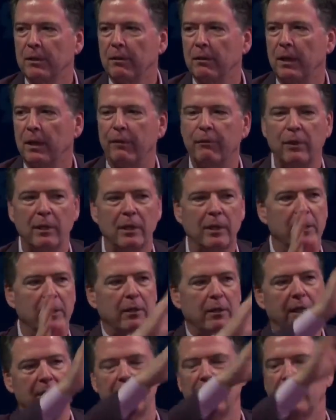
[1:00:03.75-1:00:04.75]
Right? Every leader
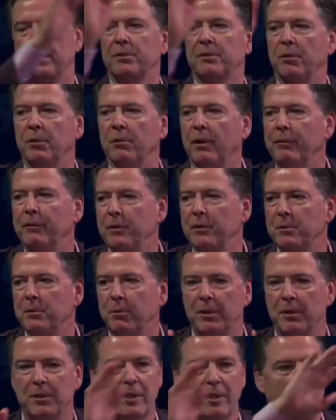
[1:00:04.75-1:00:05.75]
has external reference
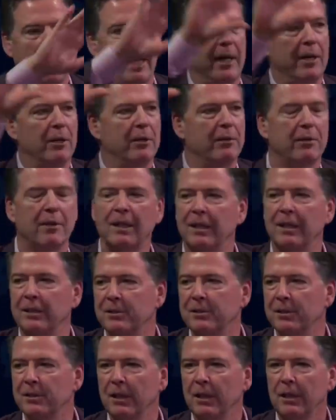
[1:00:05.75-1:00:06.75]
points, the higher
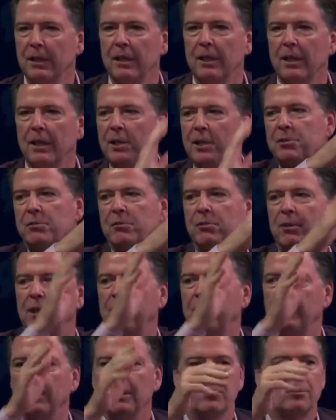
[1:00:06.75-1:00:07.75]
things:
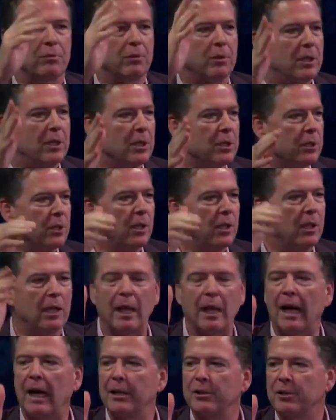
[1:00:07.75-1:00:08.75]
history, tradition,
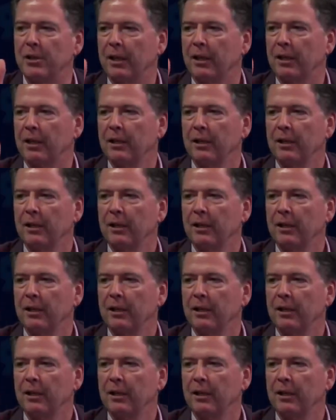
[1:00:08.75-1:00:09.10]
logic,